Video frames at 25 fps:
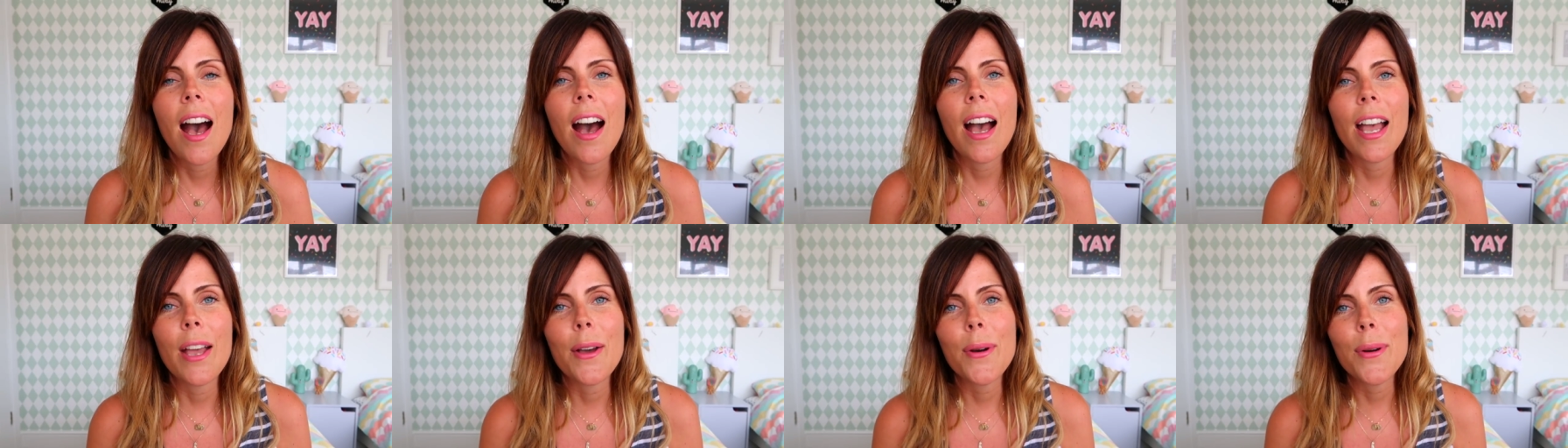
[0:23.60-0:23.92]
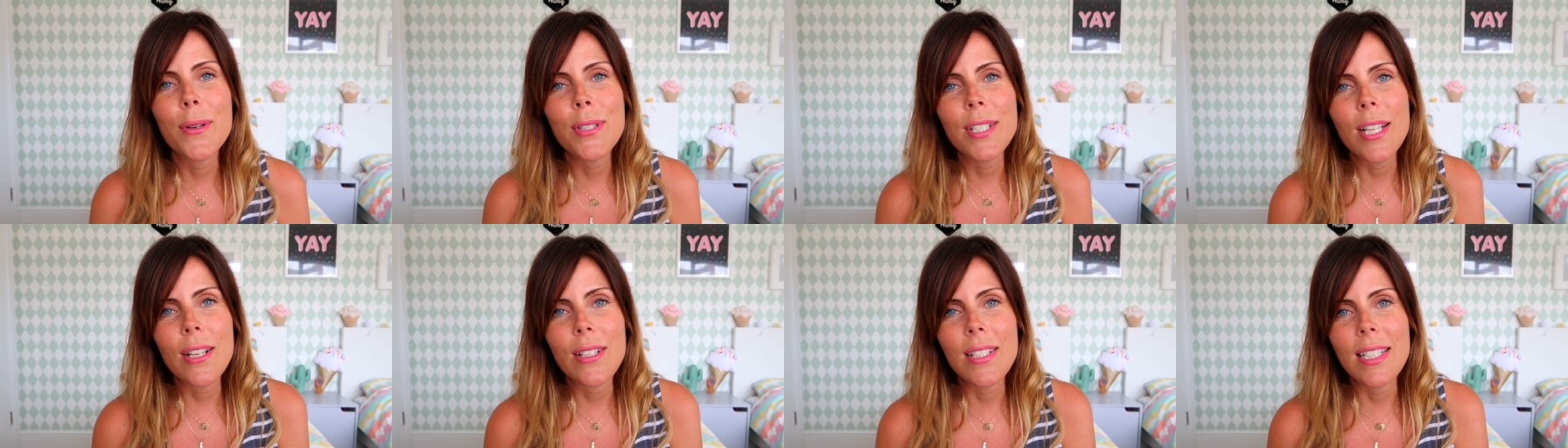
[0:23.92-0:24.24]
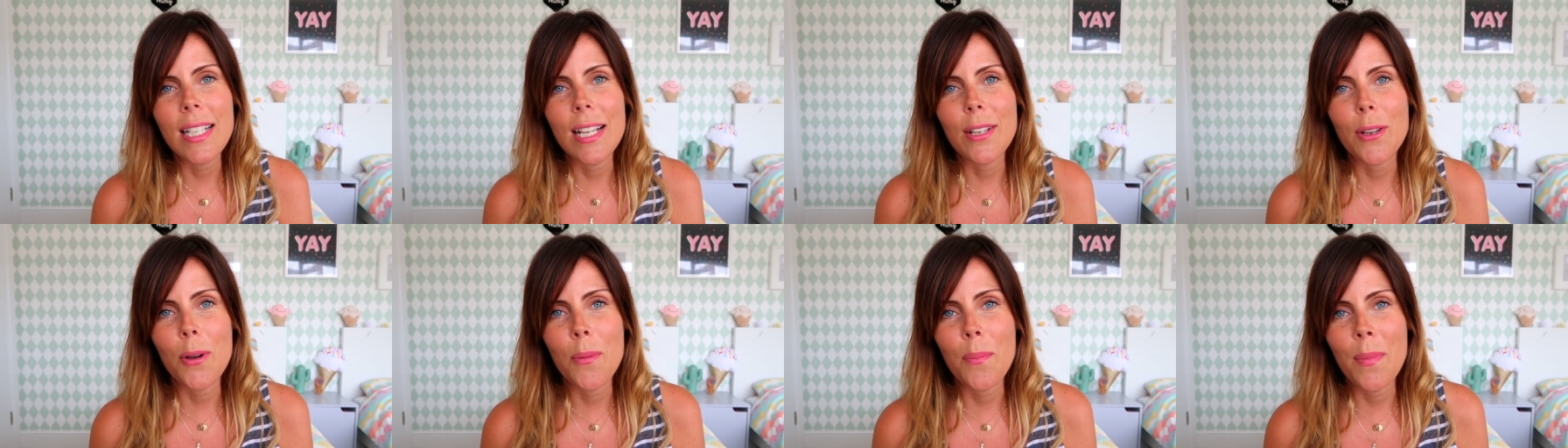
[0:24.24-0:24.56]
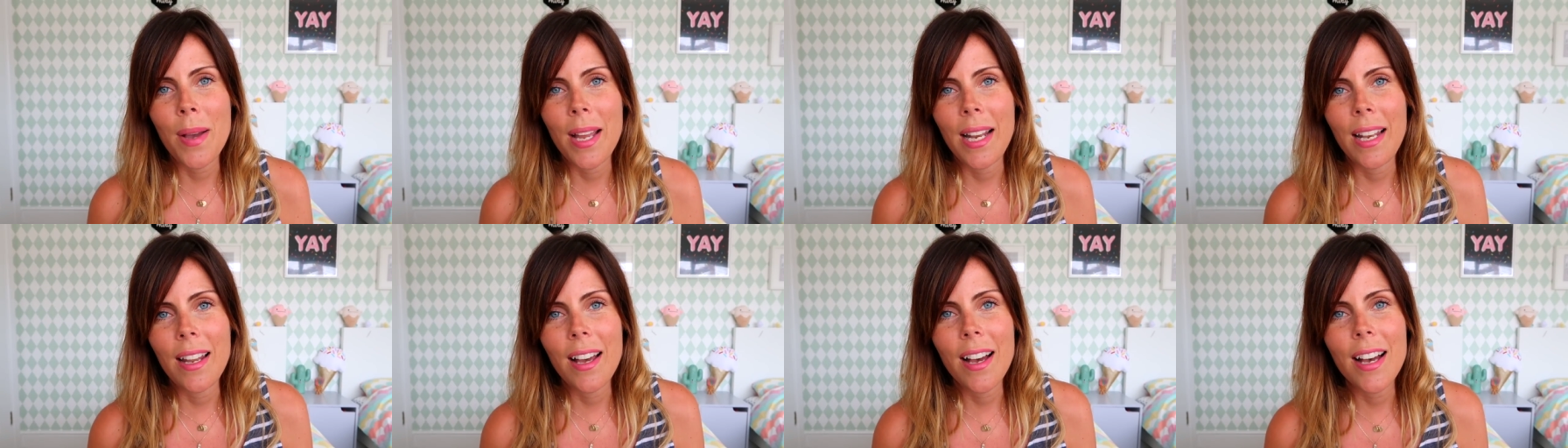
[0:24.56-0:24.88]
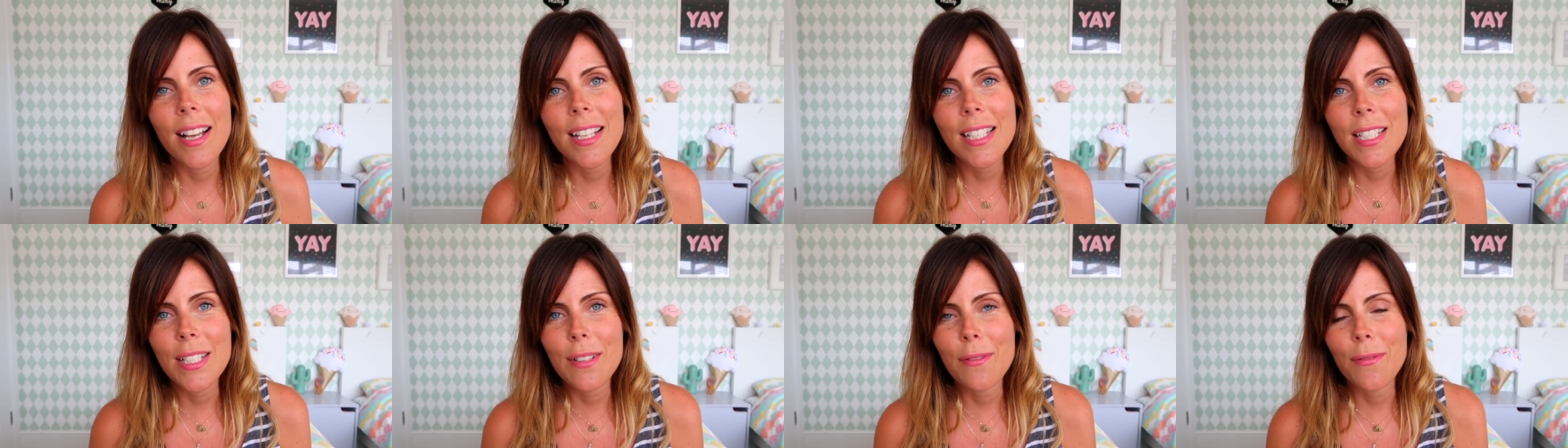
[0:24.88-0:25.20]
I also said on my
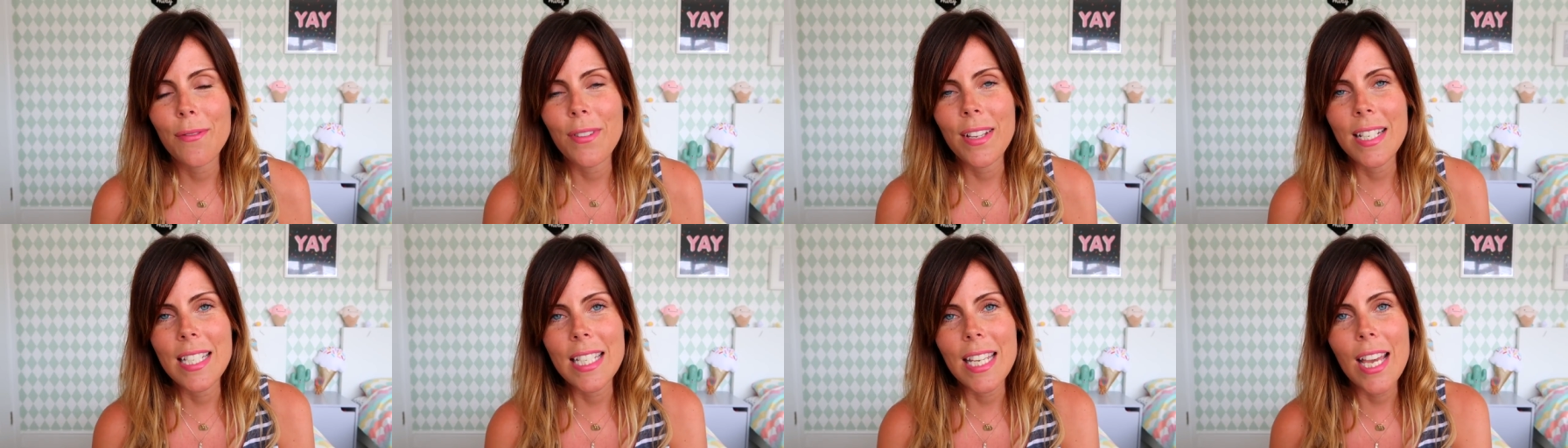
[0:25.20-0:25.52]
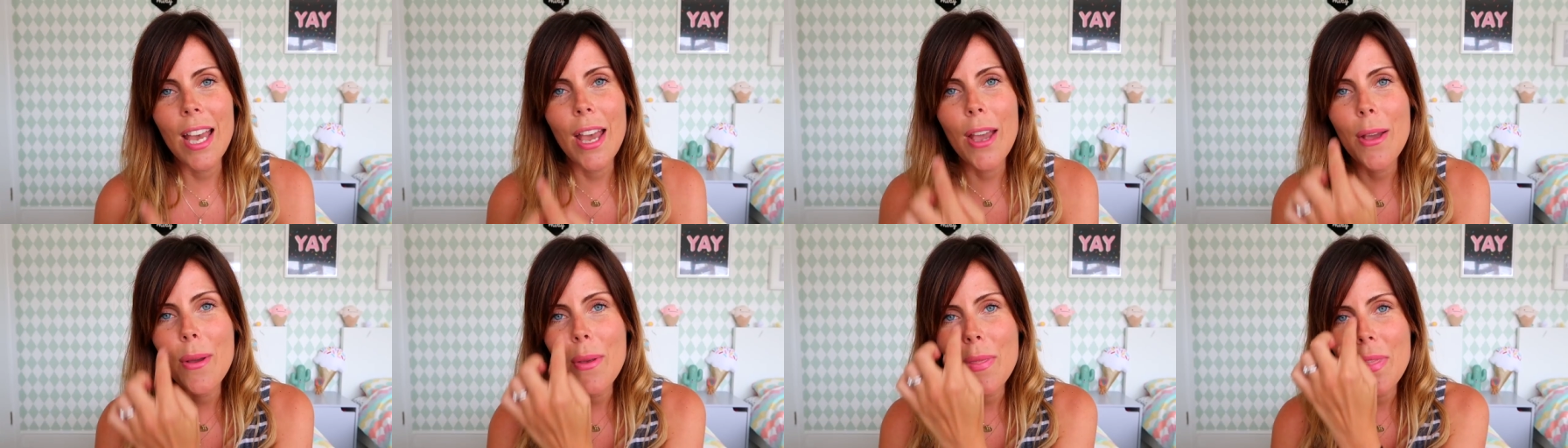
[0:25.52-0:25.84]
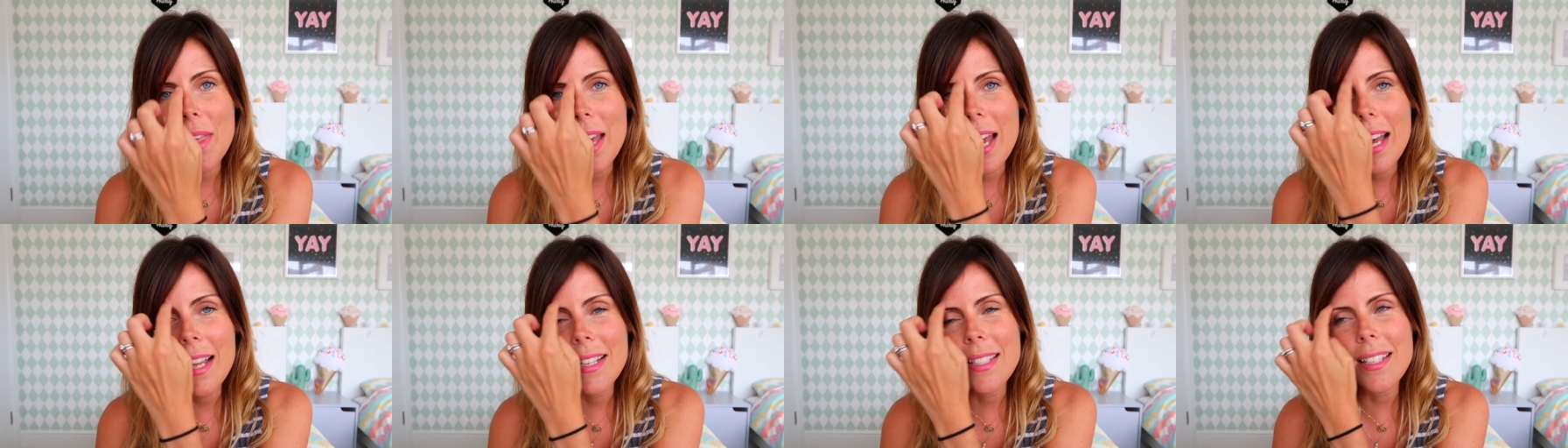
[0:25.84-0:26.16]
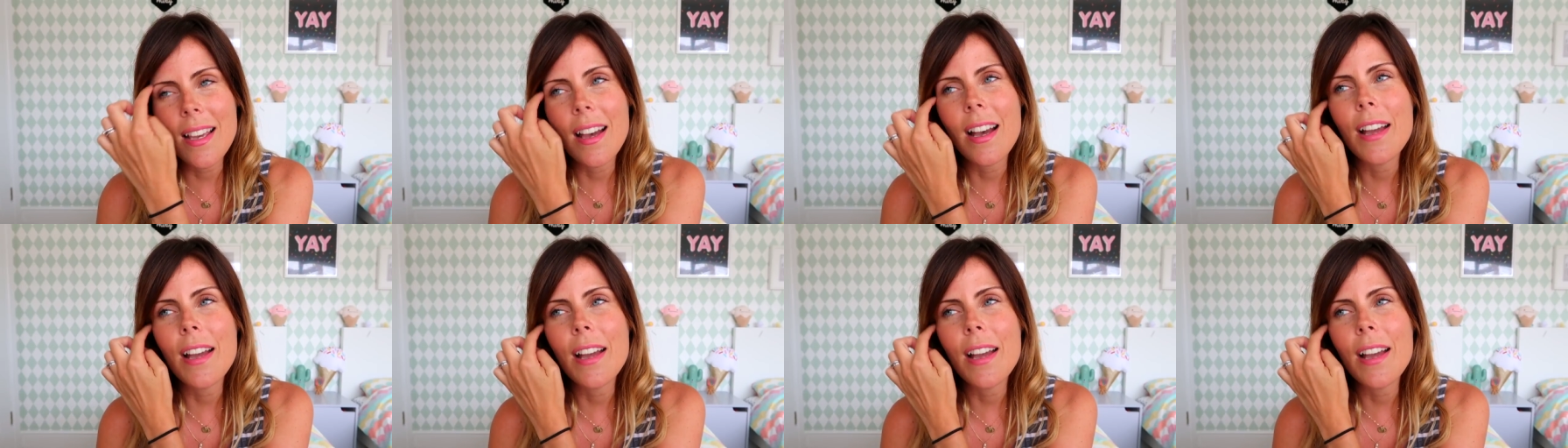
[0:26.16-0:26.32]
last video that